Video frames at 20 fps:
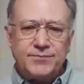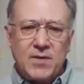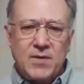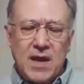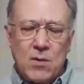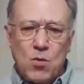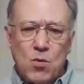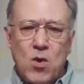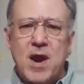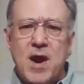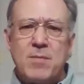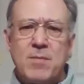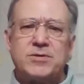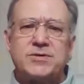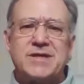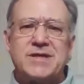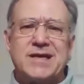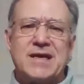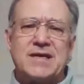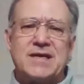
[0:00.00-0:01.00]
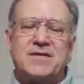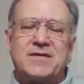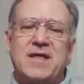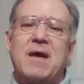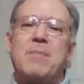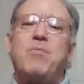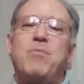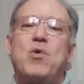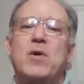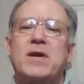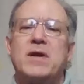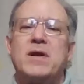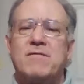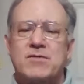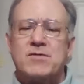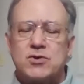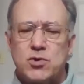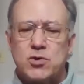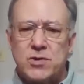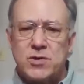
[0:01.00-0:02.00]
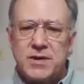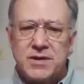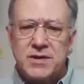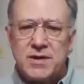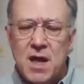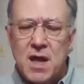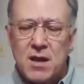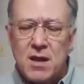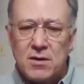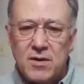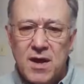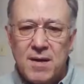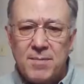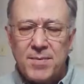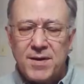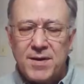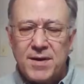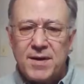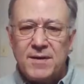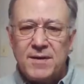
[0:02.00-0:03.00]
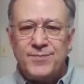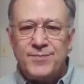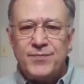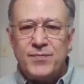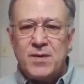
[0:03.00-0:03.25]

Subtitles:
and were able to get to that point of $1 trillion company,